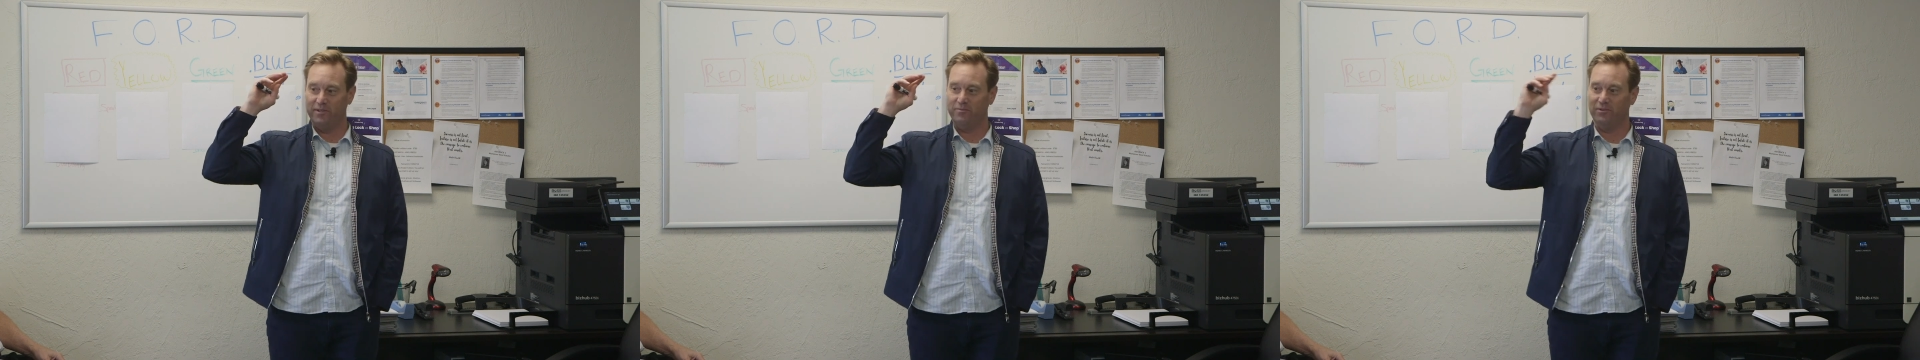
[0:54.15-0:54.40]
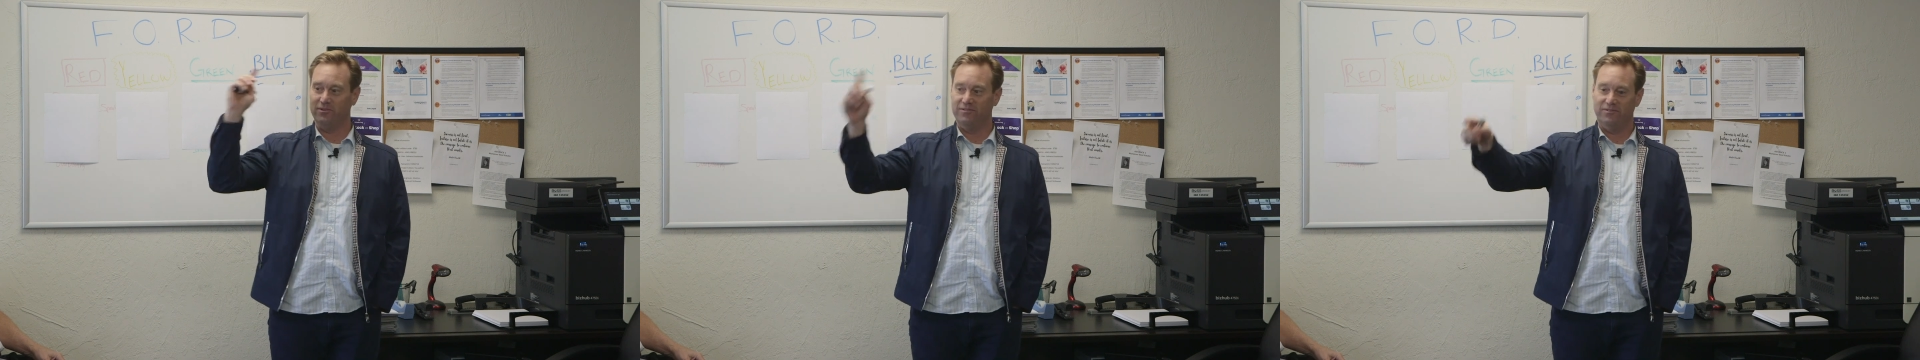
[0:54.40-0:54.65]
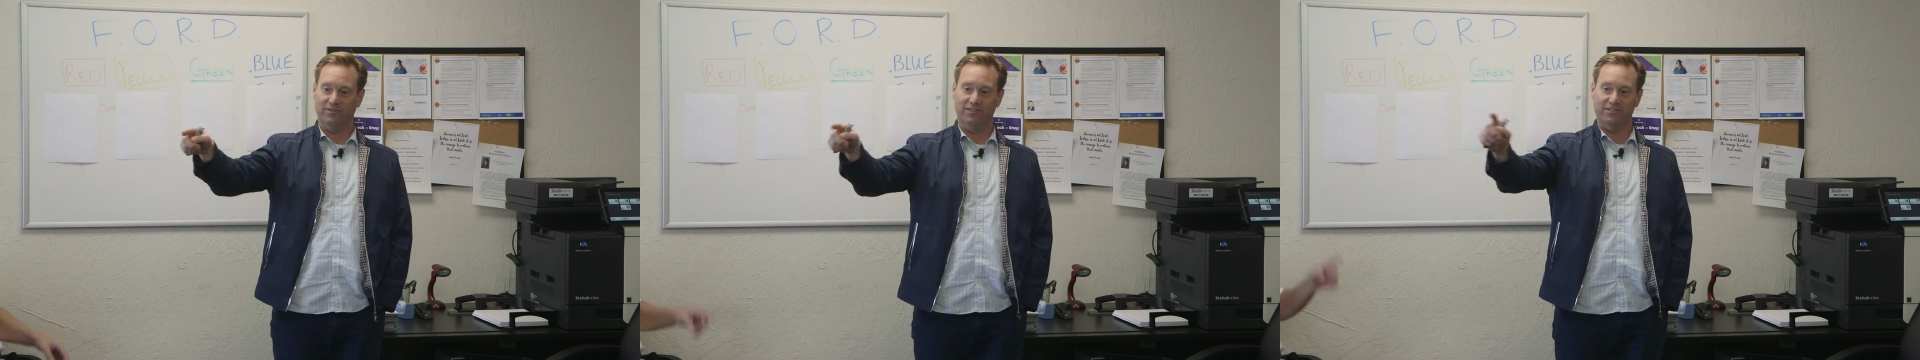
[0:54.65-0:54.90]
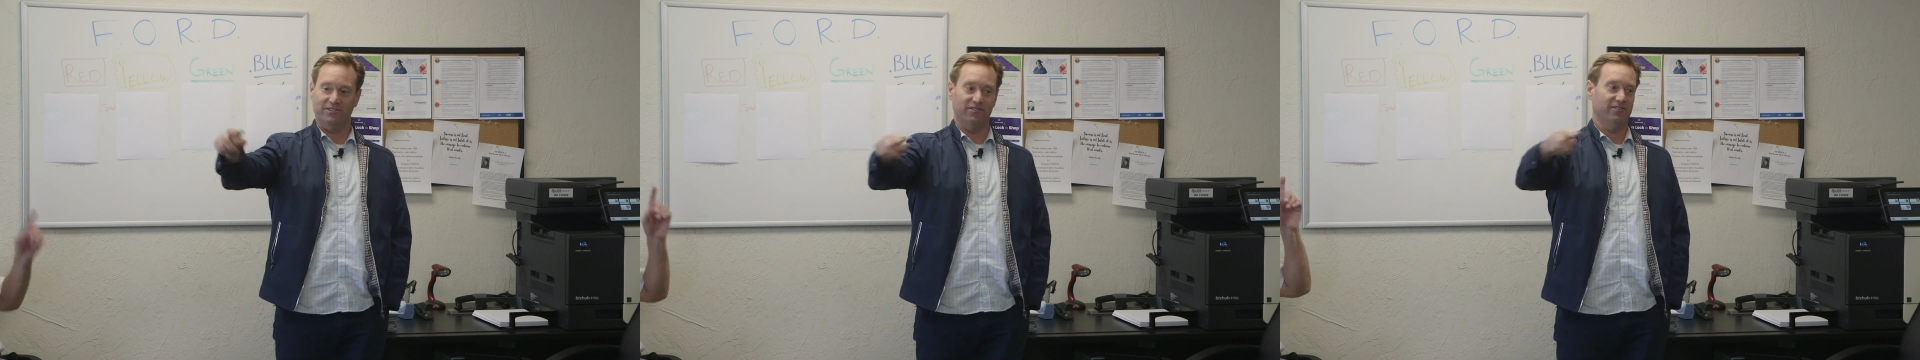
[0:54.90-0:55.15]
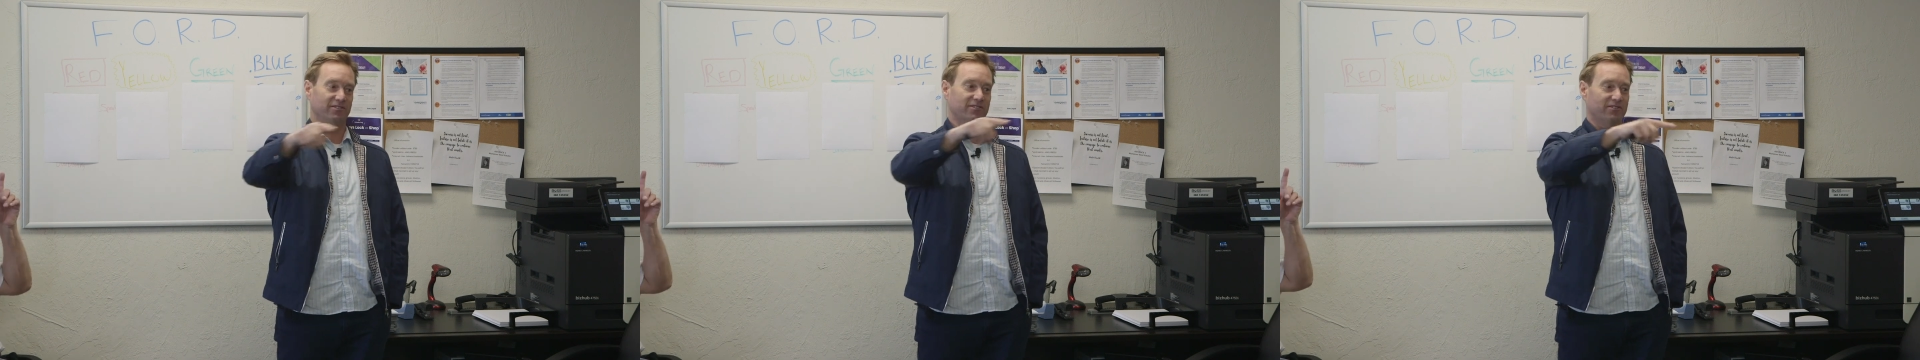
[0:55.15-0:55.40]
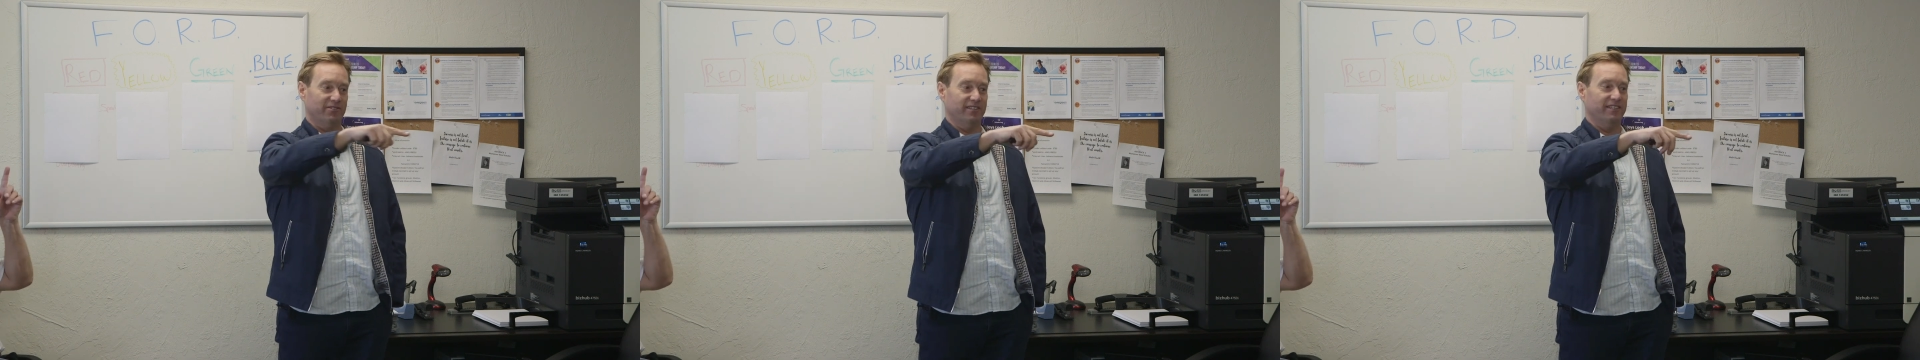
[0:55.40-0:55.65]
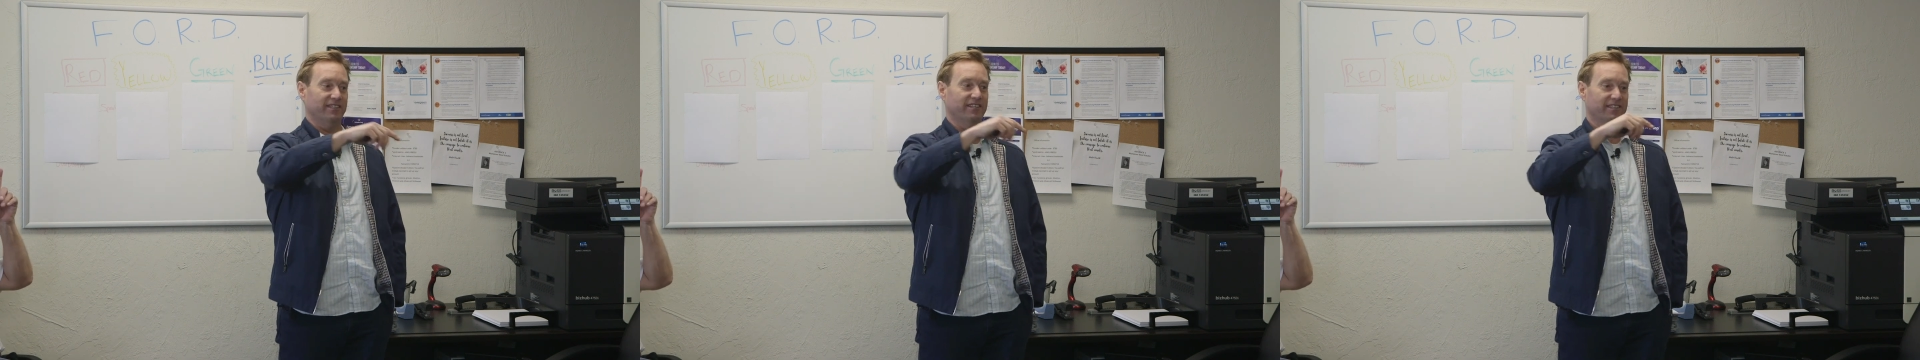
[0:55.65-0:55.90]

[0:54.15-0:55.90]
people? 1, 2, 3.